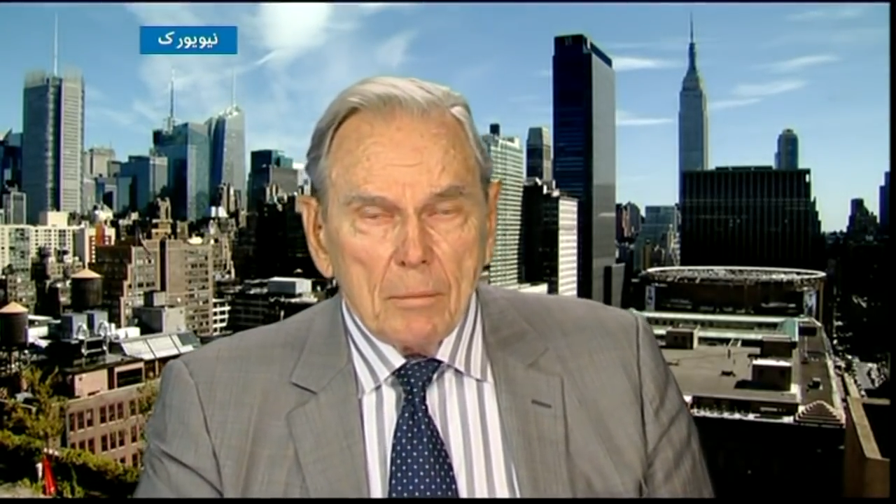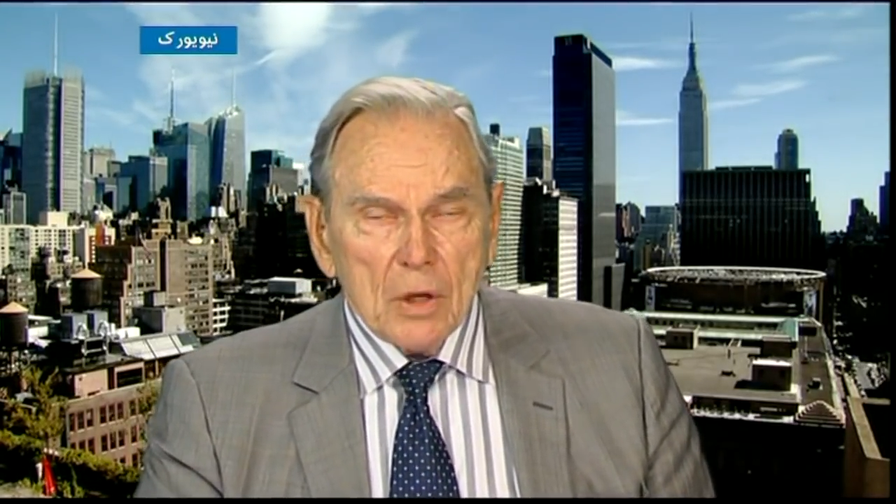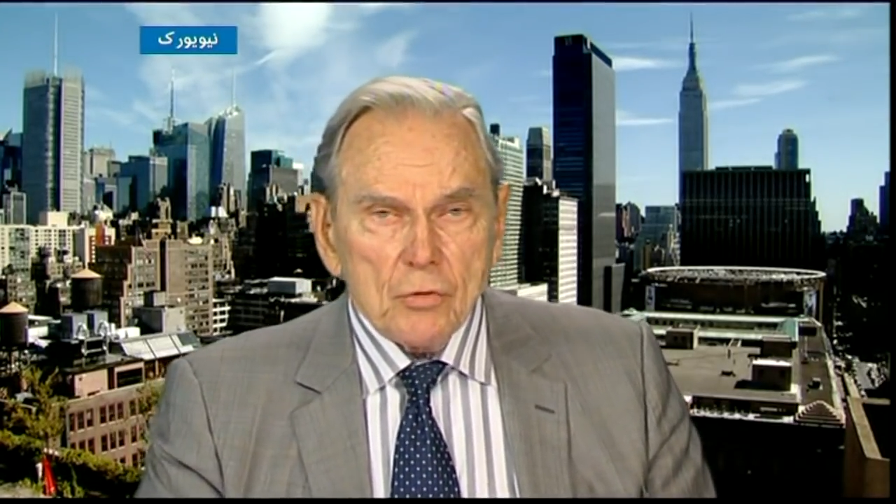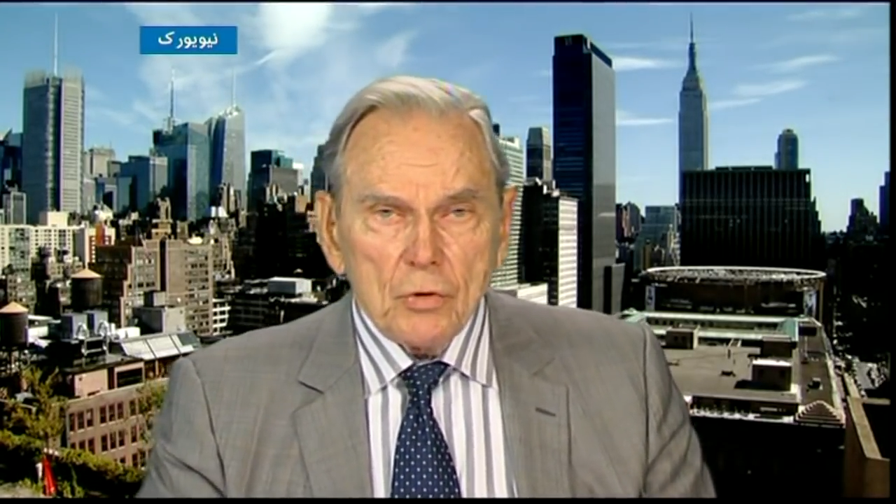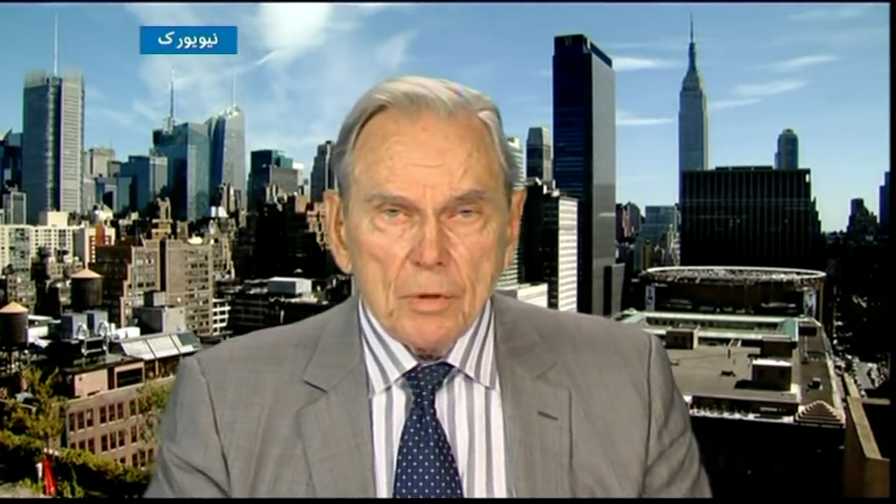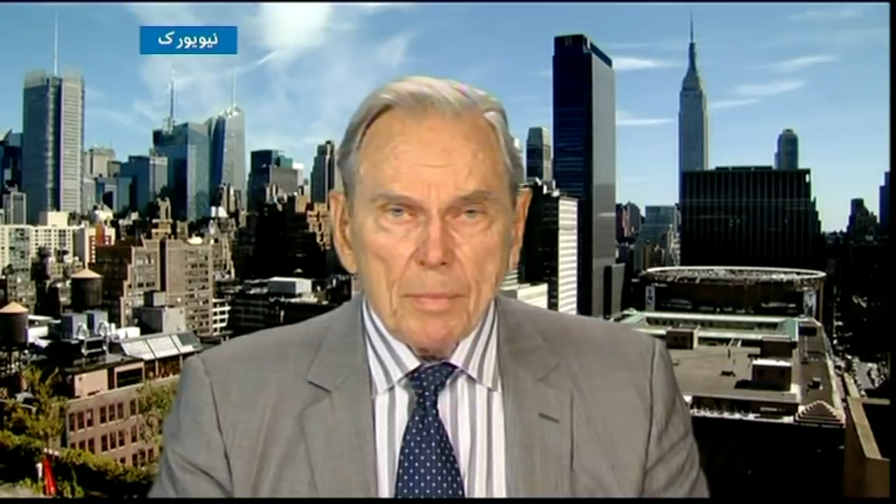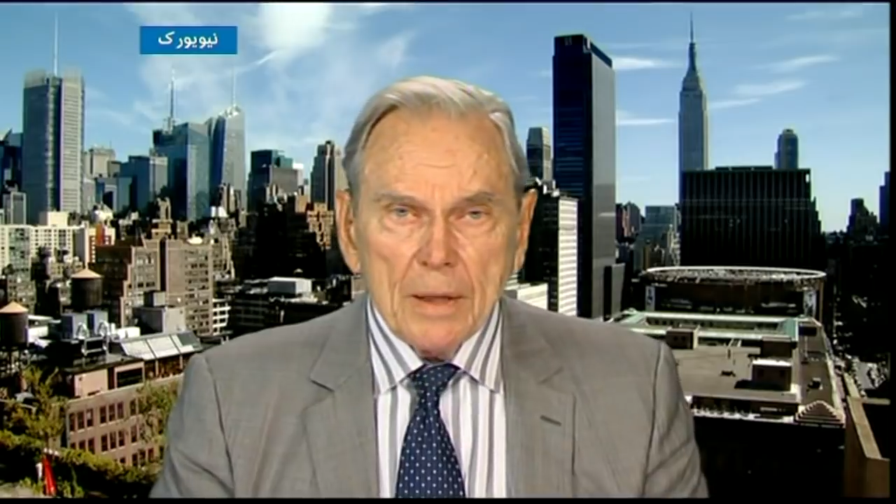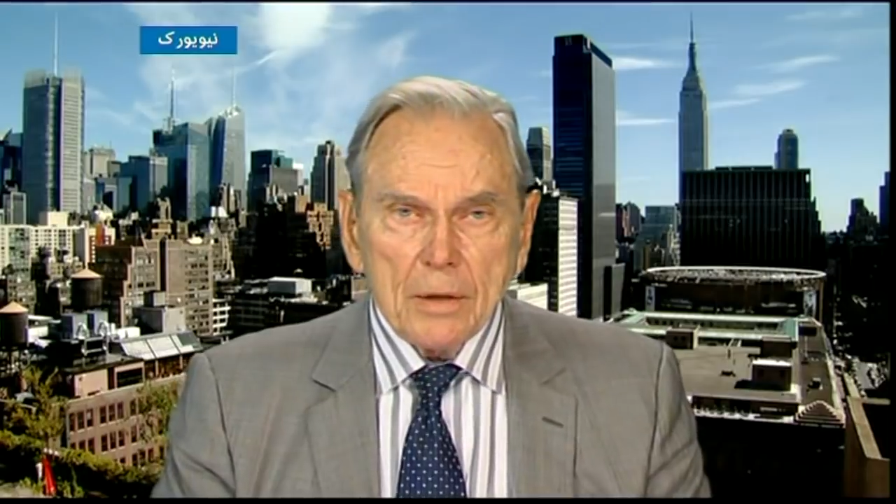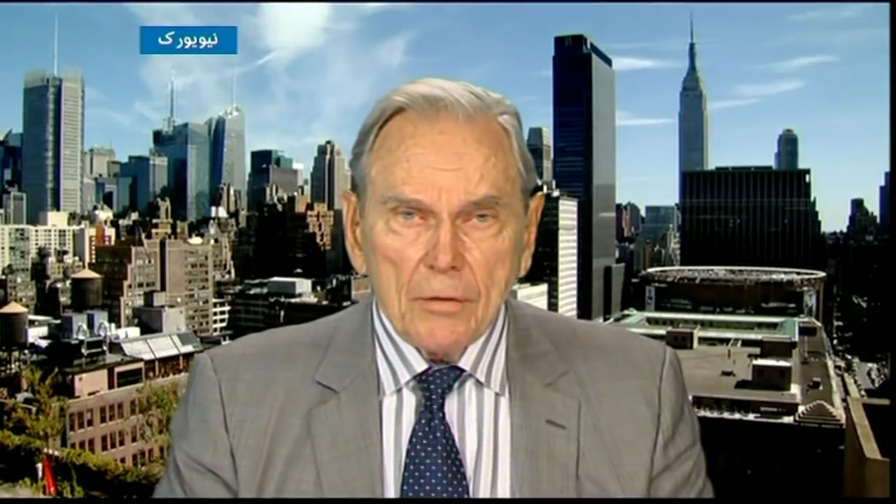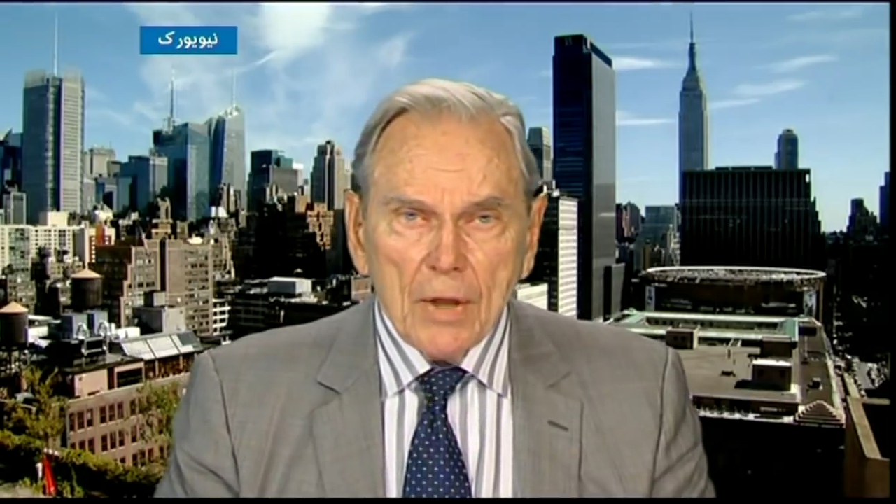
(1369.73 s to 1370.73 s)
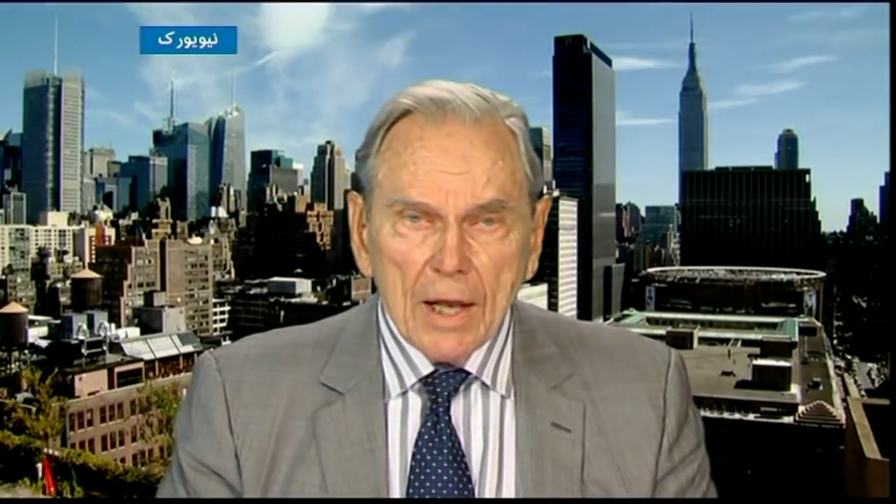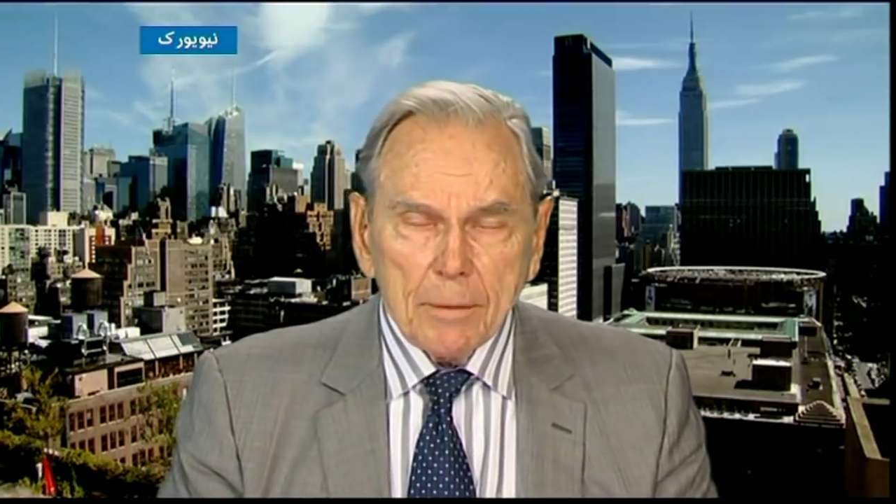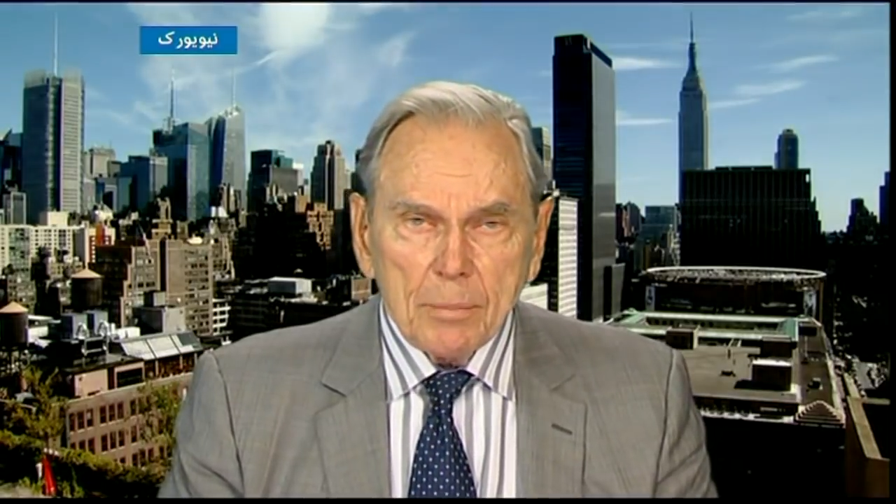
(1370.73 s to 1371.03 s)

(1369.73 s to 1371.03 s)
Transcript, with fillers: much will depend on that,